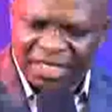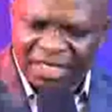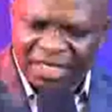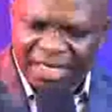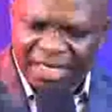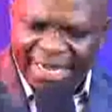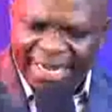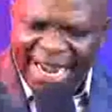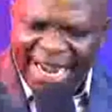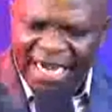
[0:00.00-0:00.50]

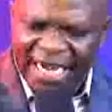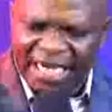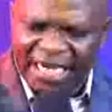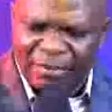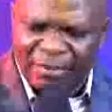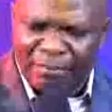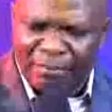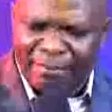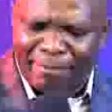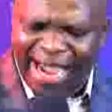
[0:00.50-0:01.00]
In the
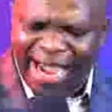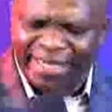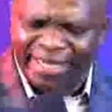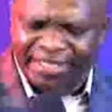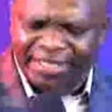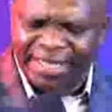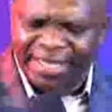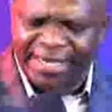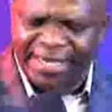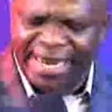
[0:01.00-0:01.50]

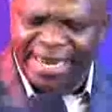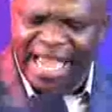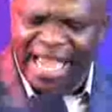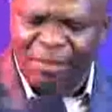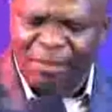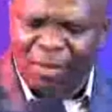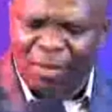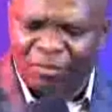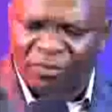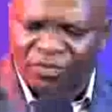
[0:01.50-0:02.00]
mighty
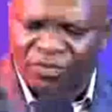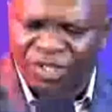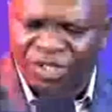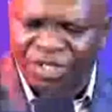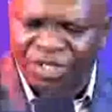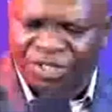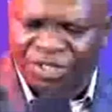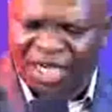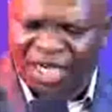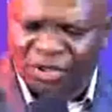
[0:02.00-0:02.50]
name of
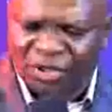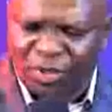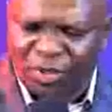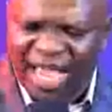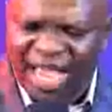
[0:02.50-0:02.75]
Jesus, we have